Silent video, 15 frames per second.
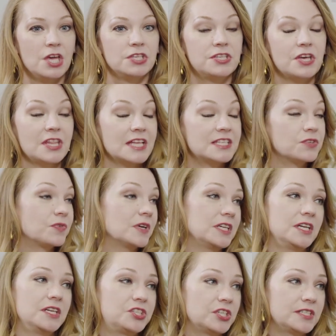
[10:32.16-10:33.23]
So that's a
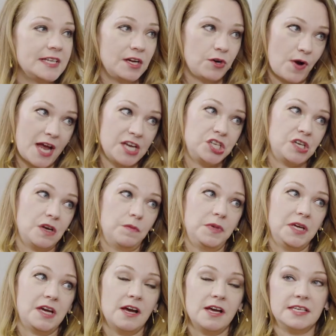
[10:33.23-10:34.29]
really interesting question,
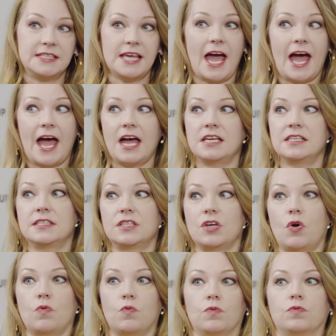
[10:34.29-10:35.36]
because as
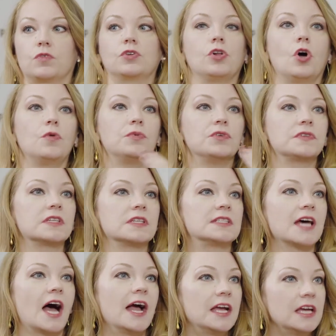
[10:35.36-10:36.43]
a global
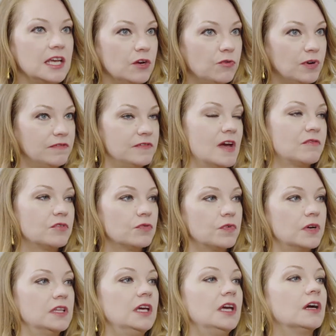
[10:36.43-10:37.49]
society, we've never
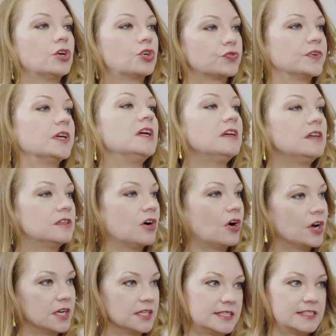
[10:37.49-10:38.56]
really agreed
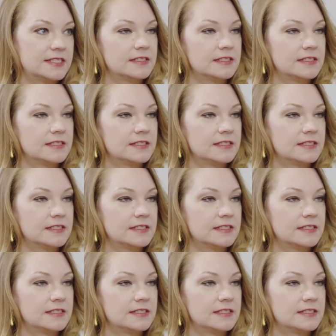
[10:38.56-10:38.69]
on a